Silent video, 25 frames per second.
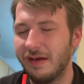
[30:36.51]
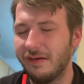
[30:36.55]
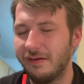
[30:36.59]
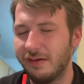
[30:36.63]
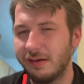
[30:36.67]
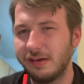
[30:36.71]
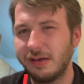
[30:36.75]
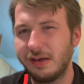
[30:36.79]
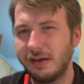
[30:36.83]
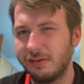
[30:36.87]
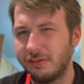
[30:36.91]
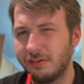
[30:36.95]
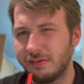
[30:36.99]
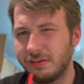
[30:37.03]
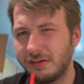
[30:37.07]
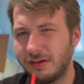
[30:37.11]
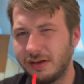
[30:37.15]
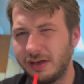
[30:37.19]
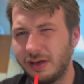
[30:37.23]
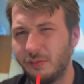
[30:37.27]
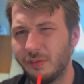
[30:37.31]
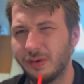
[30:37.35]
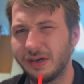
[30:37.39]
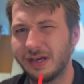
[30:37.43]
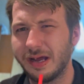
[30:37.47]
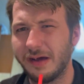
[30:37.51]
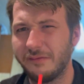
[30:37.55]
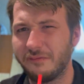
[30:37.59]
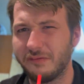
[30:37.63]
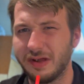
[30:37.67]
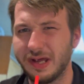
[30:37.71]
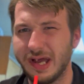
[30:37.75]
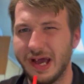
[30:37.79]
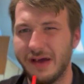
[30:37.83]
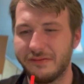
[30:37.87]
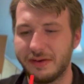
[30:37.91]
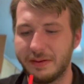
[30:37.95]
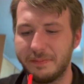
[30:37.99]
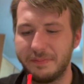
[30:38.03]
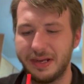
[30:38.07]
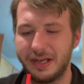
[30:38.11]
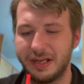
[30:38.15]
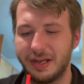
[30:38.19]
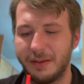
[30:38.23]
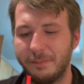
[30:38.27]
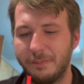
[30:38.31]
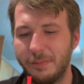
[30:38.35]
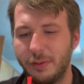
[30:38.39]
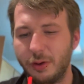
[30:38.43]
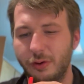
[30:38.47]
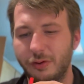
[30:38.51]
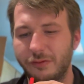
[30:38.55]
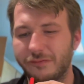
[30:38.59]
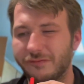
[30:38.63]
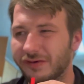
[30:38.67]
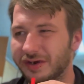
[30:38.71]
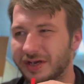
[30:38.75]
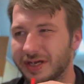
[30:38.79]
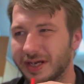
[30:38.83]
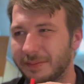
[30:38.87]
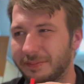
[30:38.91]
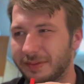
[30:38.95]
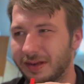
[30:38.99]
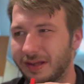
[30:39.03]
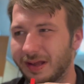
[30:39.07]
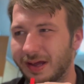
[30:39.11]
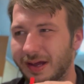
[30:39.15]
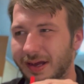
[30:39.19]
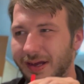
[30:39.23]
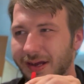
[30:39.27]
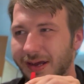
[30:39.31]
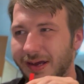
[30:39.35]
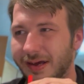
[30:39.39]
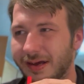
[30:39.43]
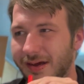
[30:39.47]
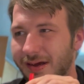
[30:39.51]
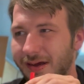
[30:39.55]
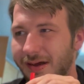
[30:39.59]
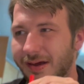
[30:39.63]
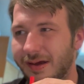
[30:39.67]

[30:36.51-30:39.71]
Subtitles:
You would definitely have to be in the mood for something like it.